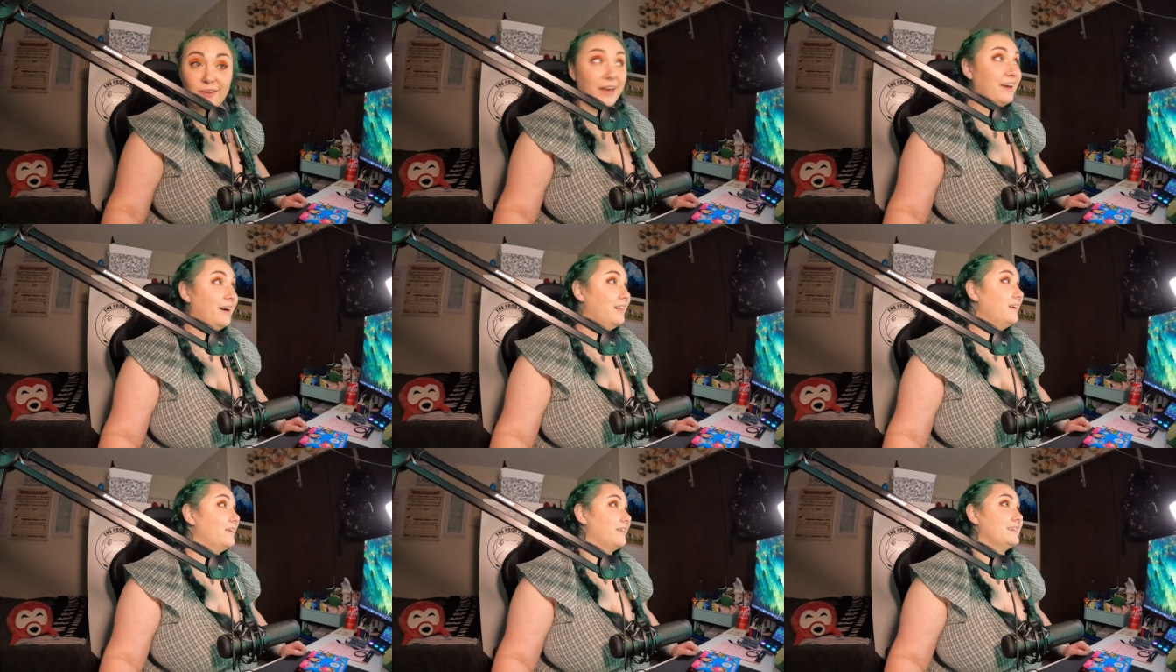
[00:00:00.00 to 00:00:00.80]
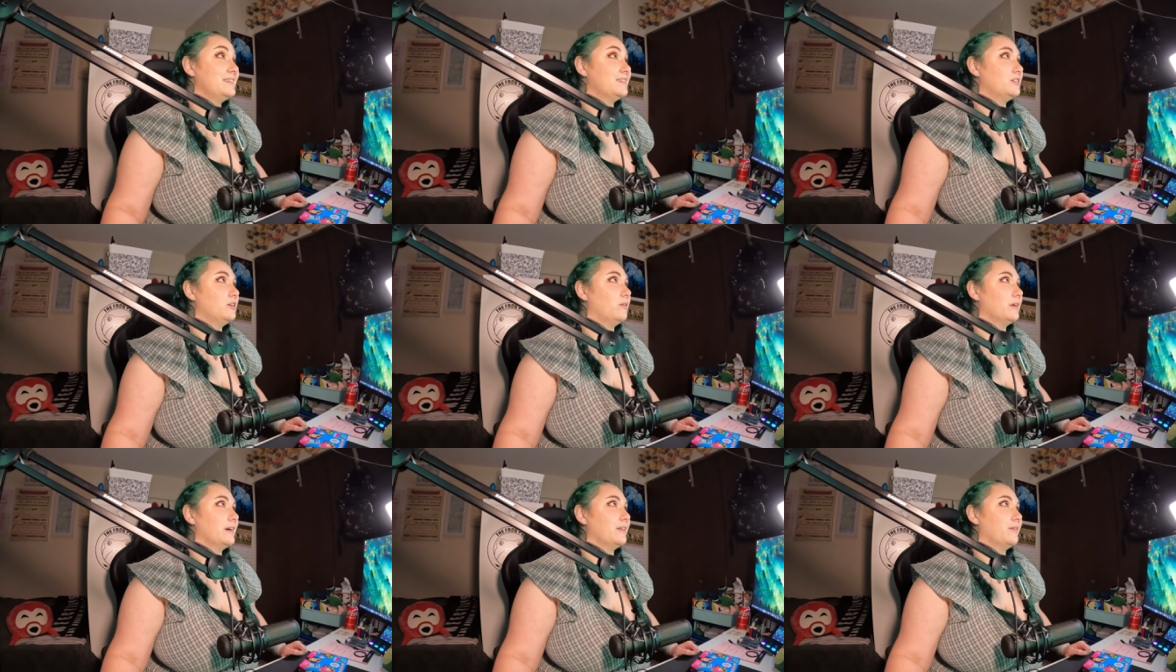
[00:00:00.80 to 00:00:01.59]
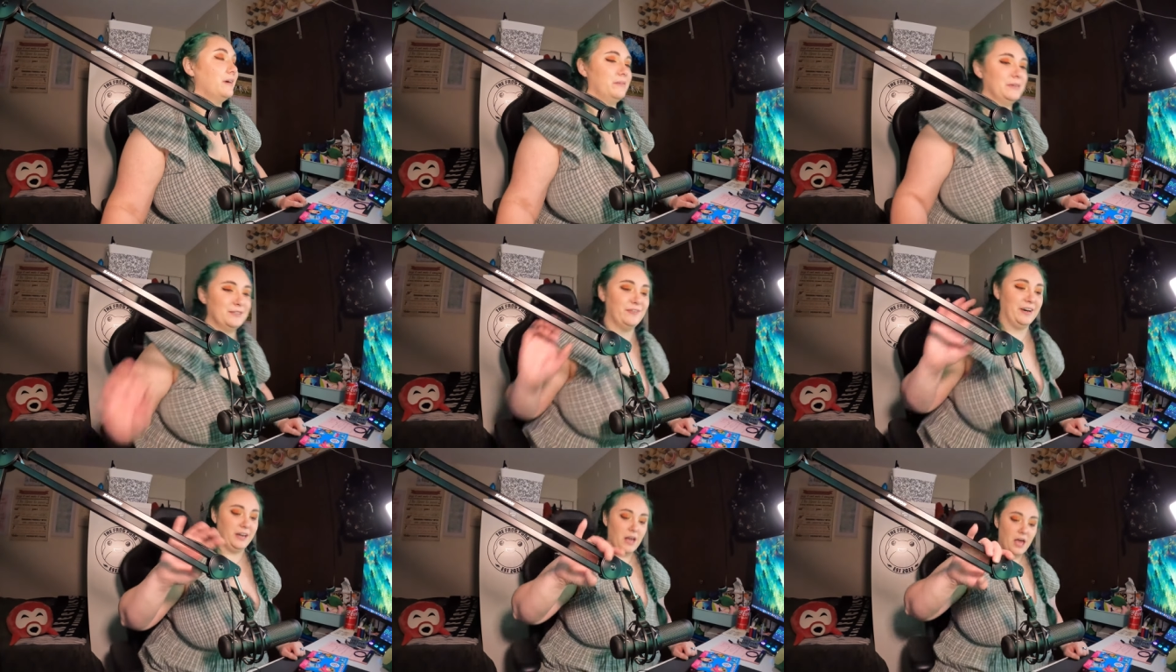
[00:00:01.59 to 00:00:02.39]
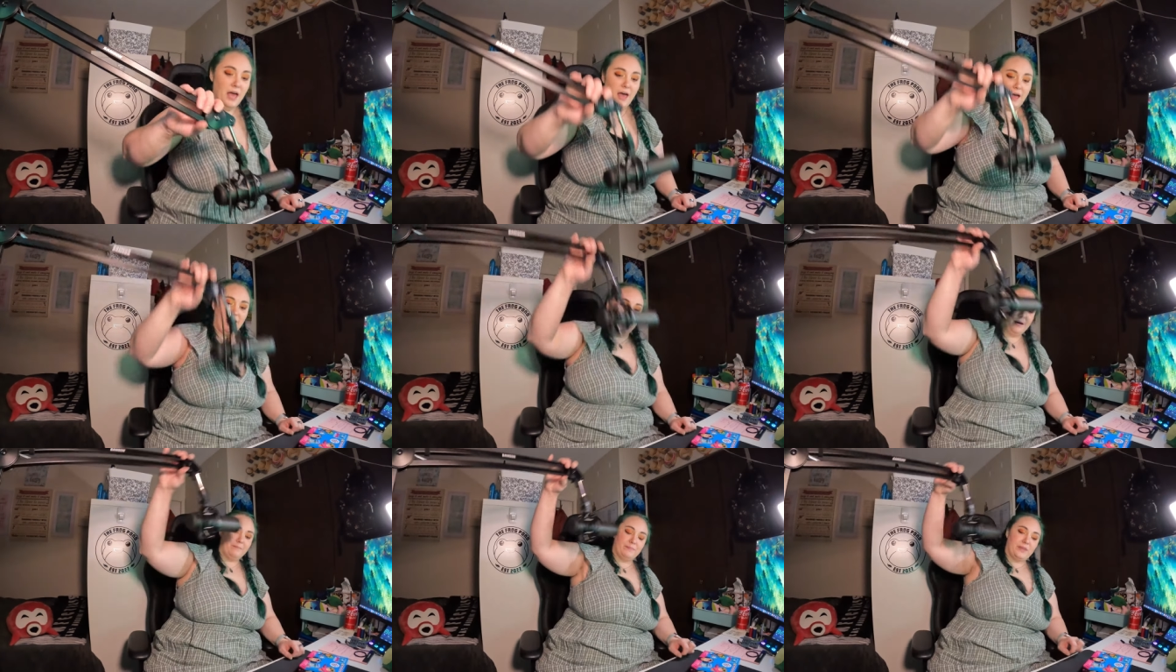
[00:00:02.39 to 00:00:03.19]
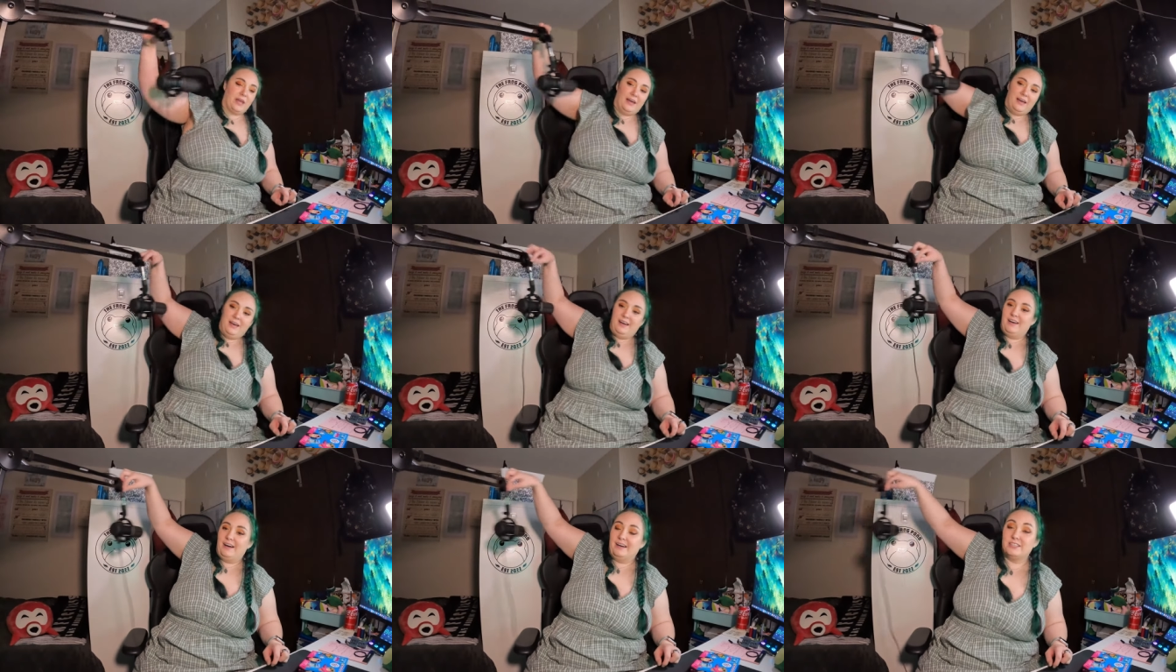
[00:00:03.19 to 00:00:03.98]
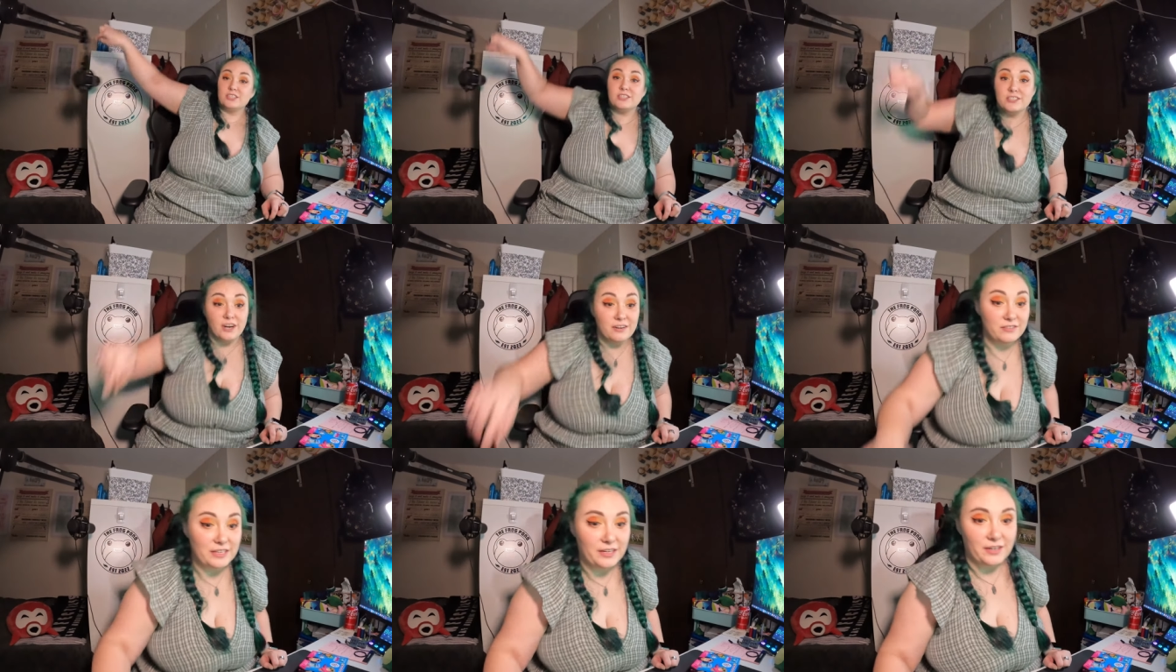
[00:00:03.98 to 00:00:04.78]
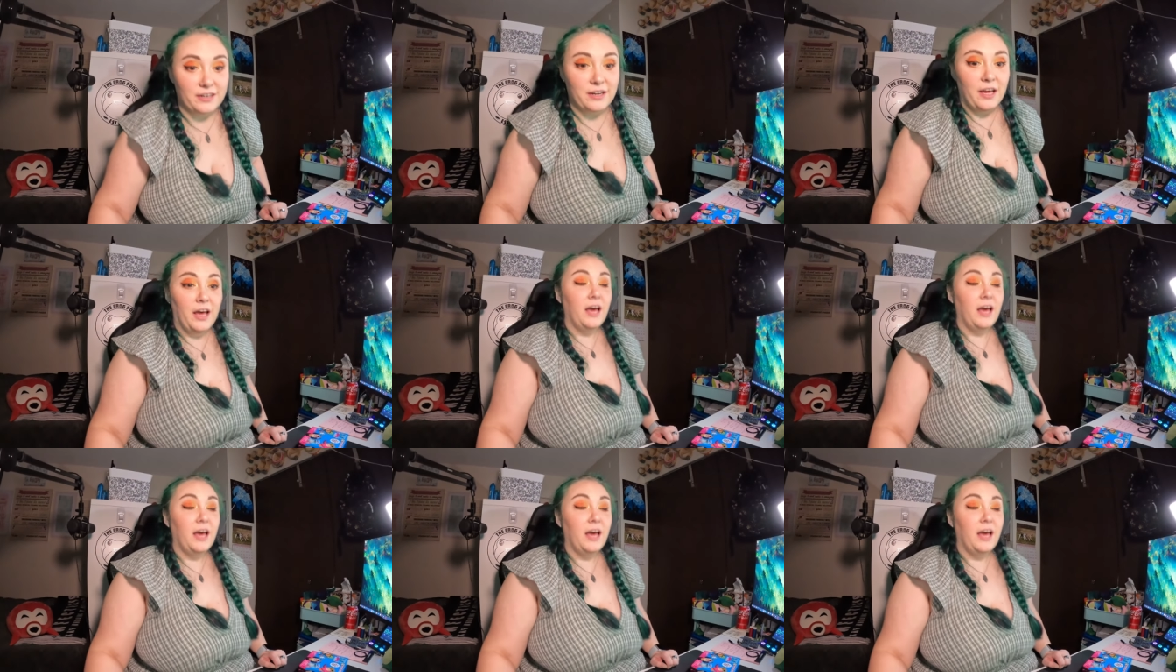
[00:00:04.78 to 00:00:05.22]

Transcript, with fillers: Okay, hello. This is totally in the way, but it's fine. Um, I just scarfed dinner.